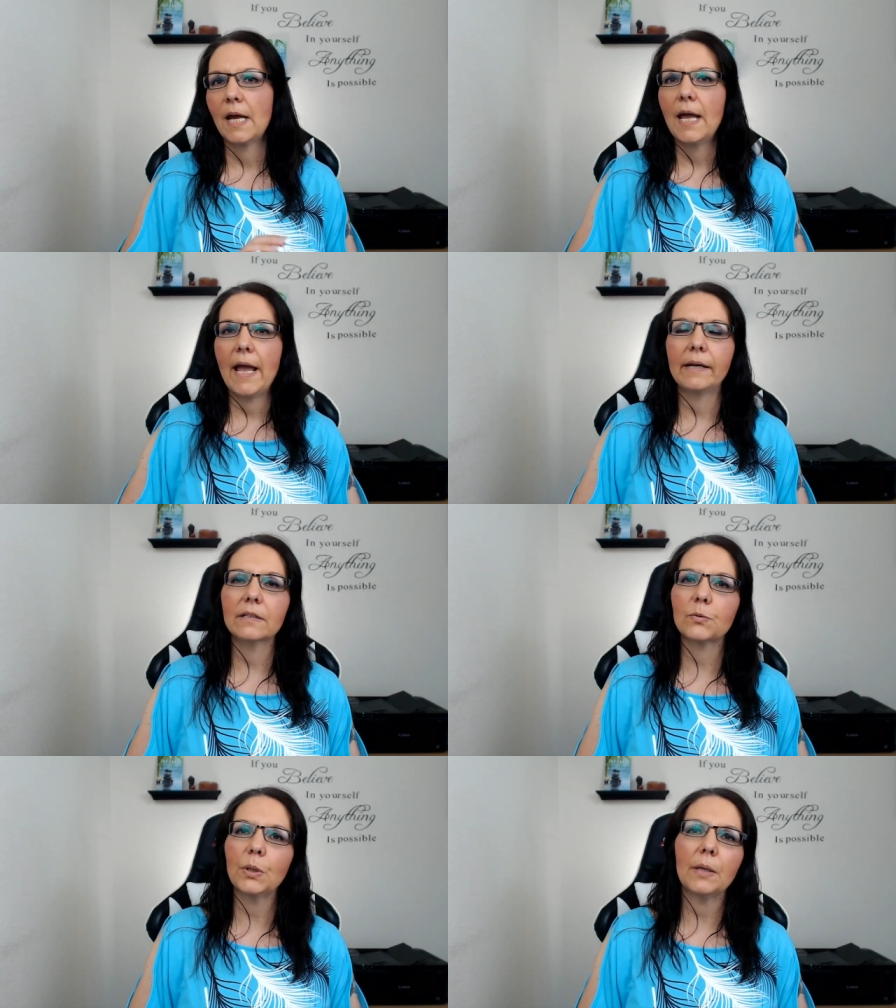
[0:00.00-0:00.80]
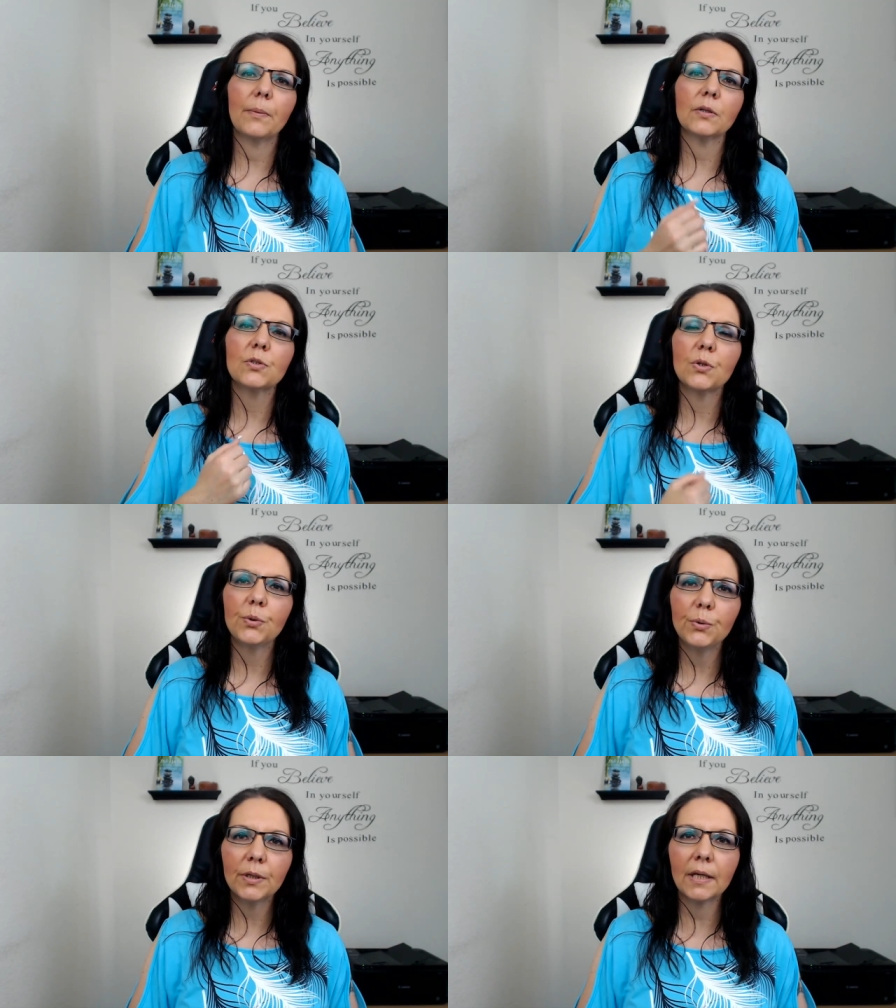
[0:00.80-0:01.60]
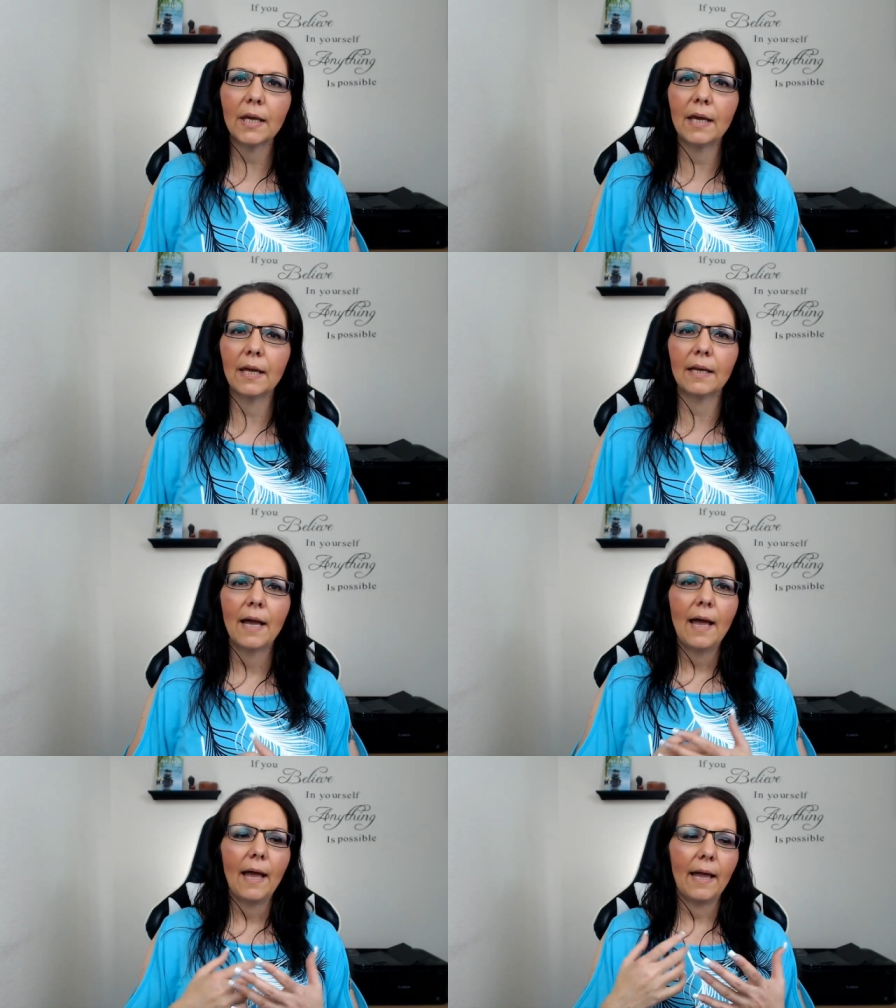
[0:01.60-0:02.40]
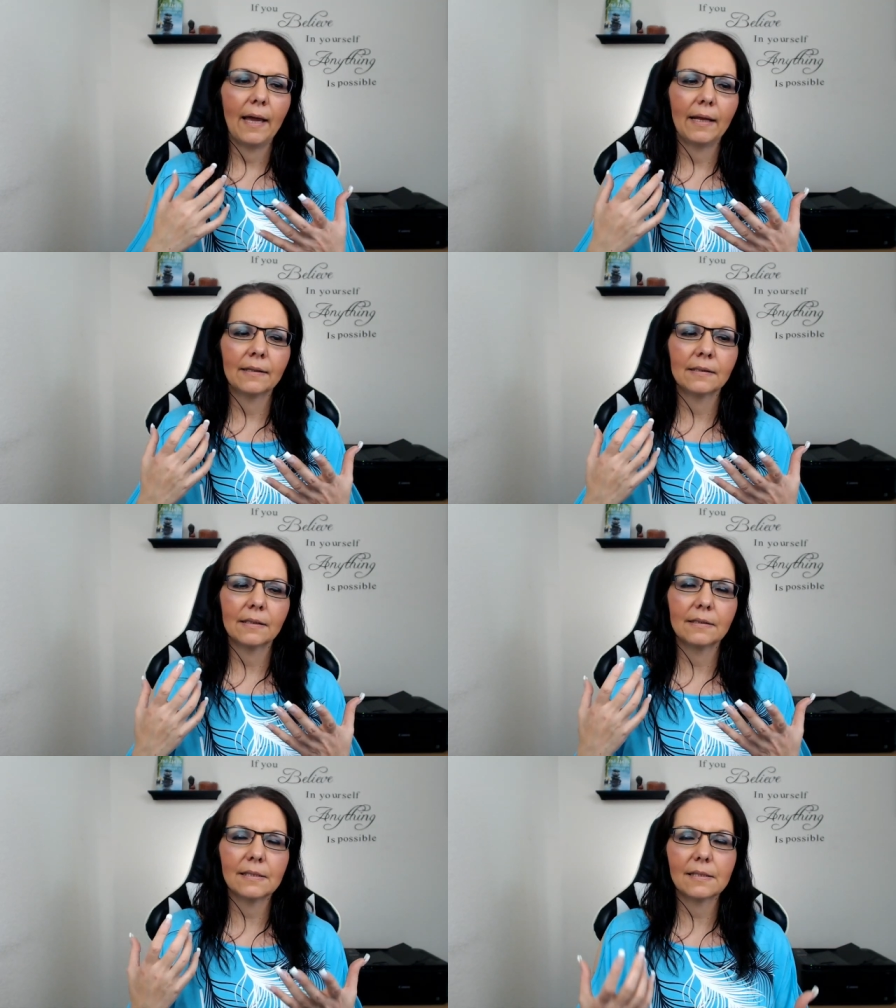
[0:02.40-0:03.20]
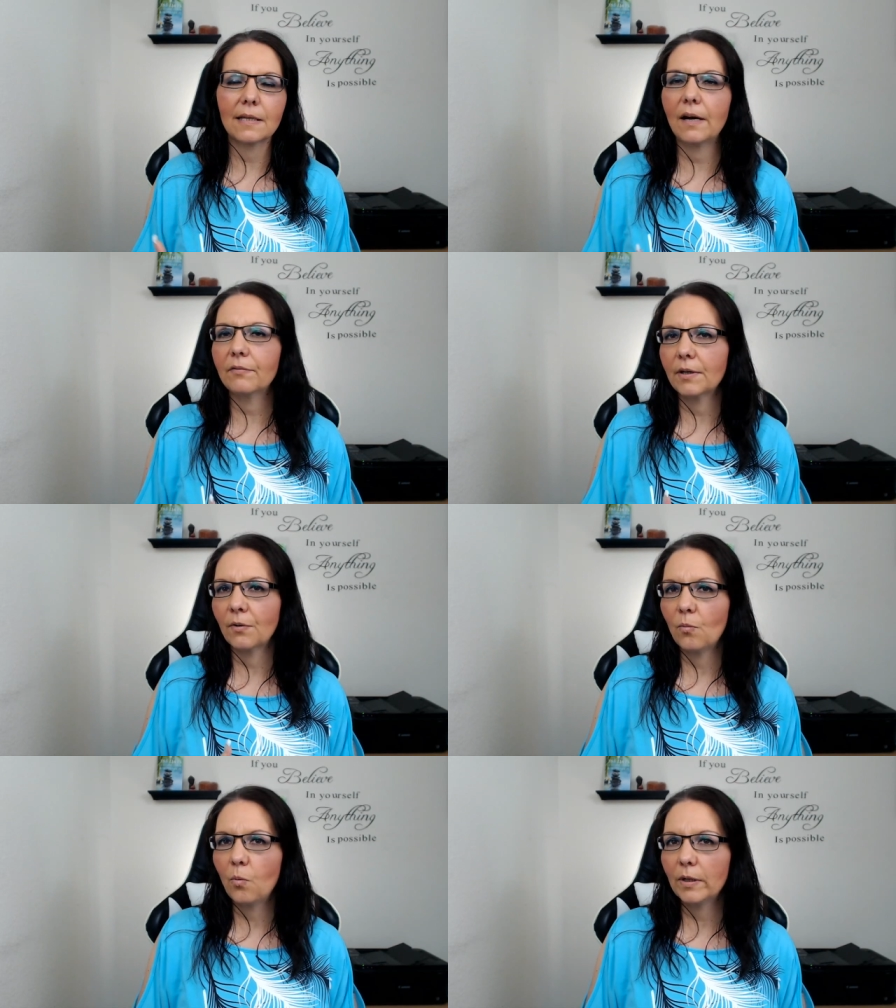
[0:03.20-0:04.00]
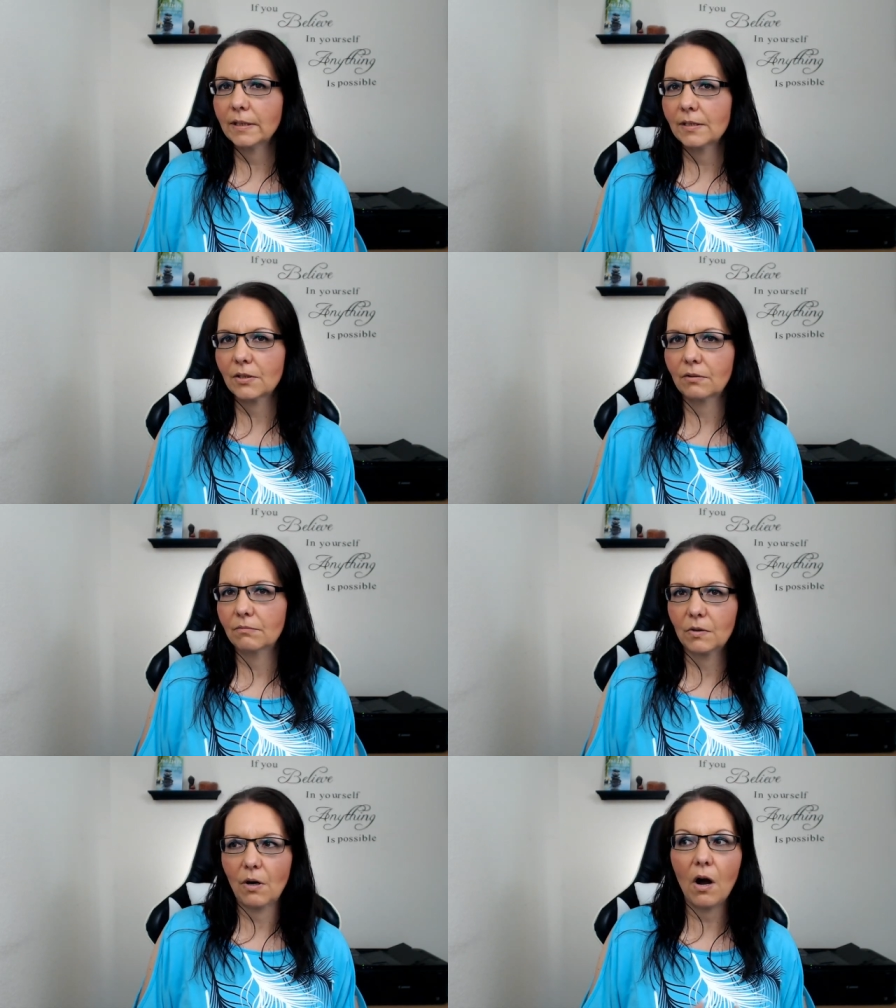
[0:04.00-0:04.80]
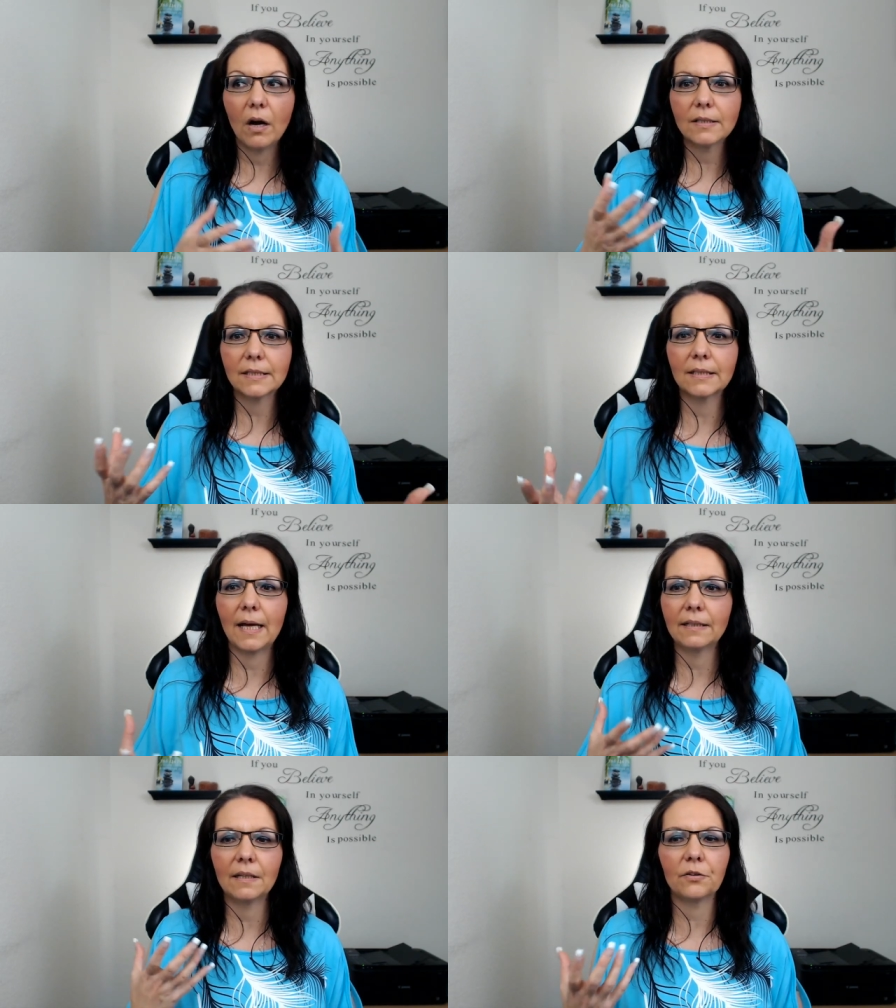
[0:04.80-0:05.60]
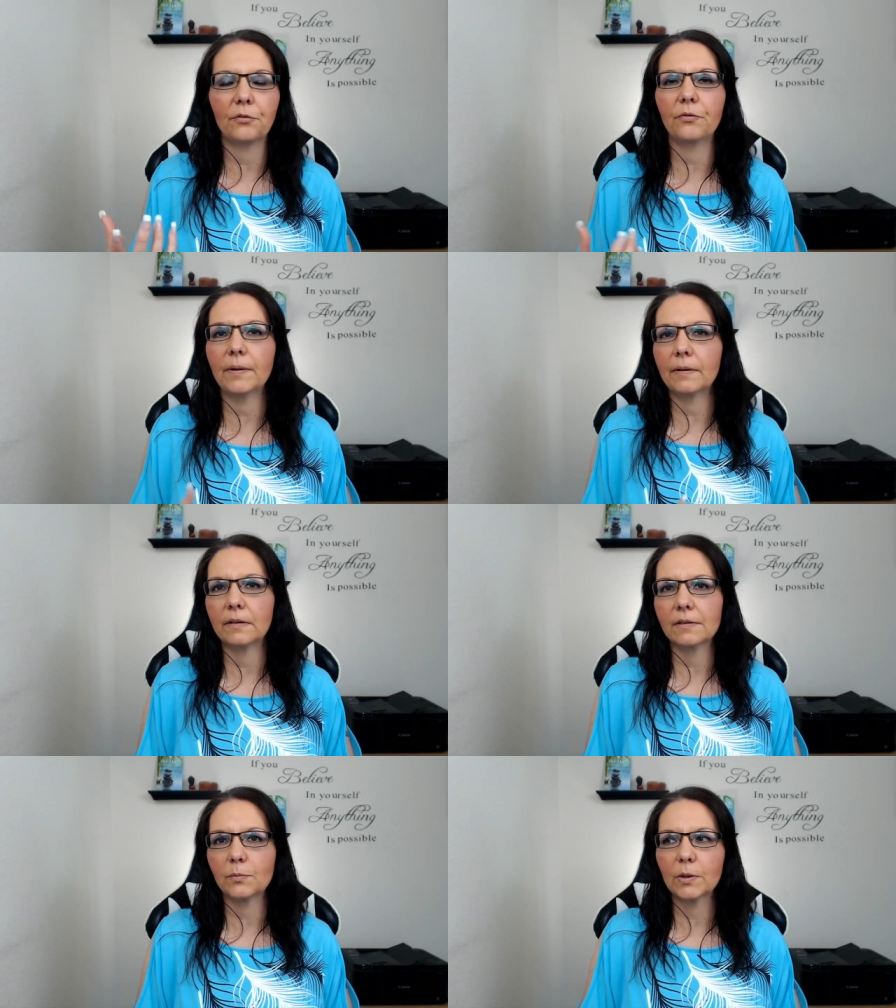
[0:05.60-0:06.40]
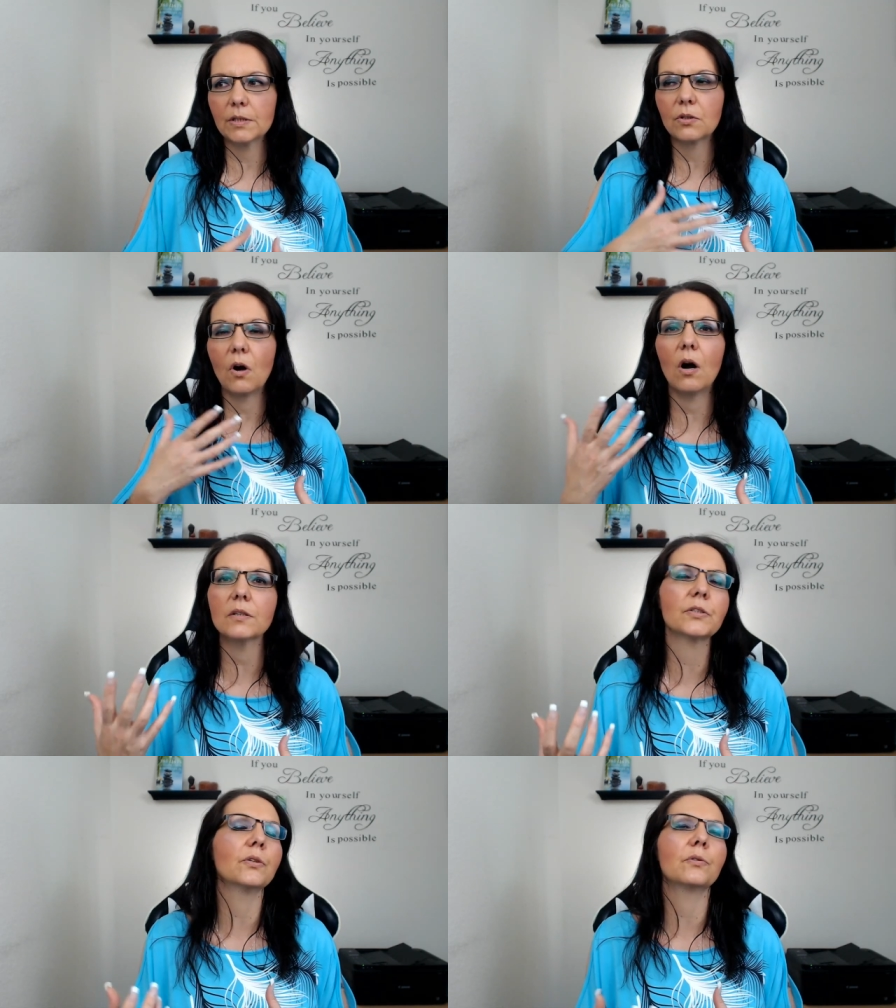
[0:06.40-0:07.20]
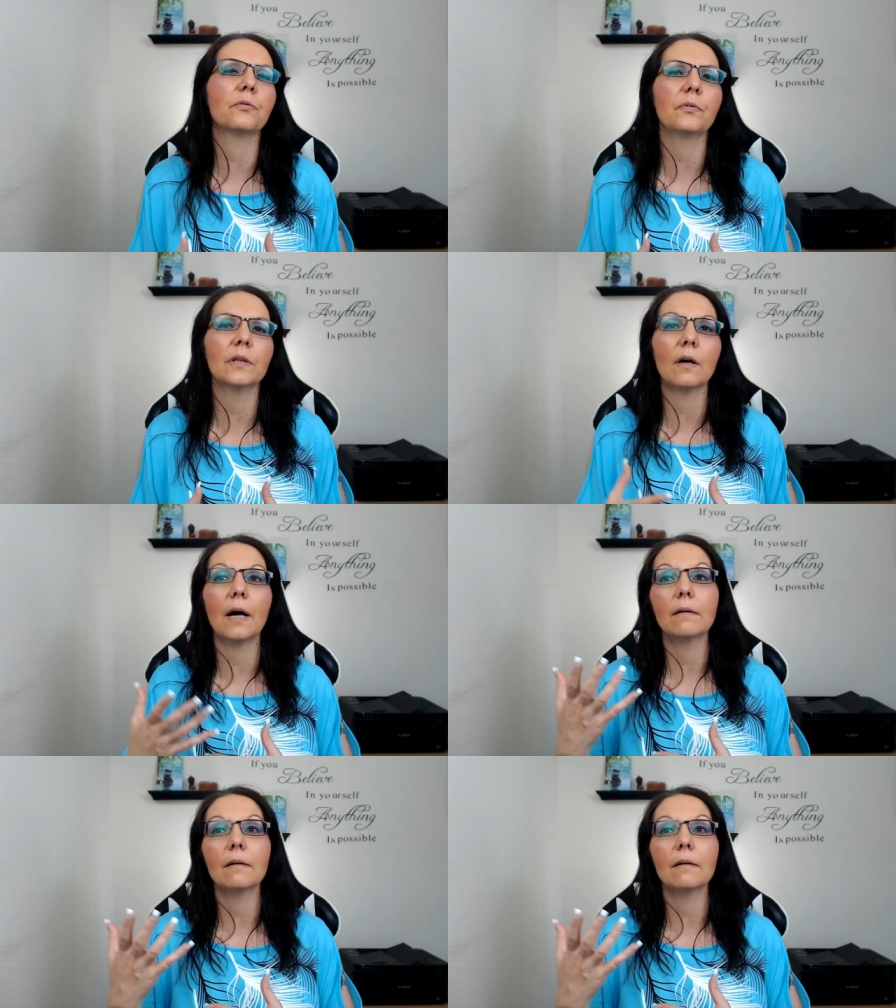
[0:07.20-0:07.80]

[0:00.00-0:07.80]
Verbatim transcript: And it's really about tuning in and discovering what is causing that interference, what is causing you to feel